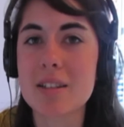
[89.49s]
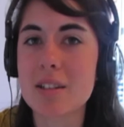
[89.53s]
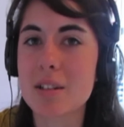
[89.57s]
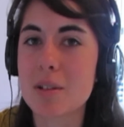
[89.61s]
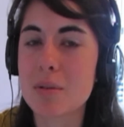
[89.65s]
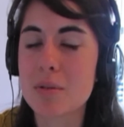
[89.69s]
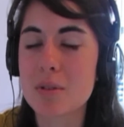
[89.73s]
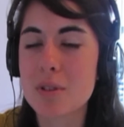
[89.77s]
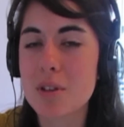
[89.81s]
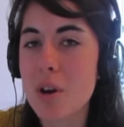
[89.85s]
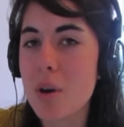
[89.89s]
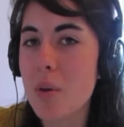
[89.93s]
There
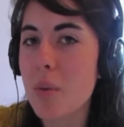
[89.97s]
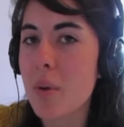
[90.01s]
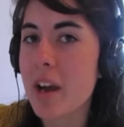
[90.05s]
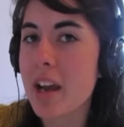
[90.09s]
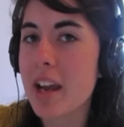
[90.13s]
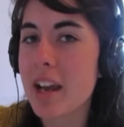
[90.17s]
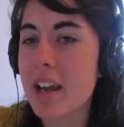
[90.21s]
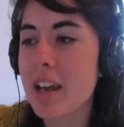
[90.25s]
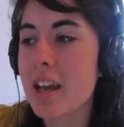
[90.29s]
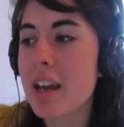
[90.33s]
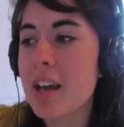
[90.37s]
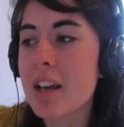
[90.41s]
was no
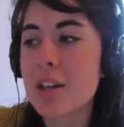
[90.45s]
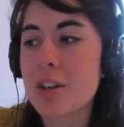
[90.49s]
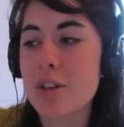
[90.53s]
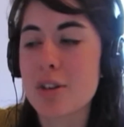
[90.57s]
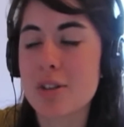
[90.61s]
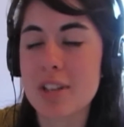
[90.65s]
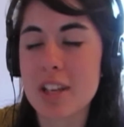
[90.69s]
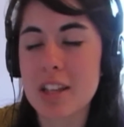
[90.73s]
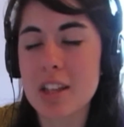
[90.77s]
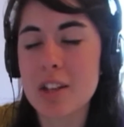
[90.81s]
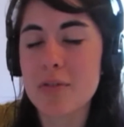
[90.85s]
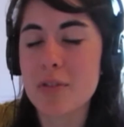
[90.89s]
way to
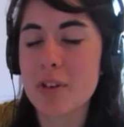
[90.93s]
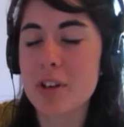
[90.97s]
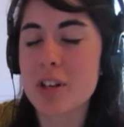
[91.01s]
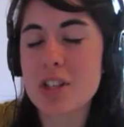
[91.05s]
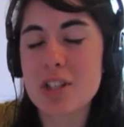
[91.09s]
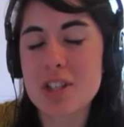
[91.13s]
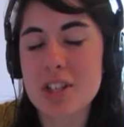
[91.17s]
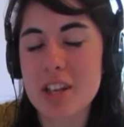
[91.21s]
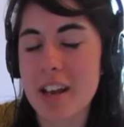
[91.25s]
send the footage to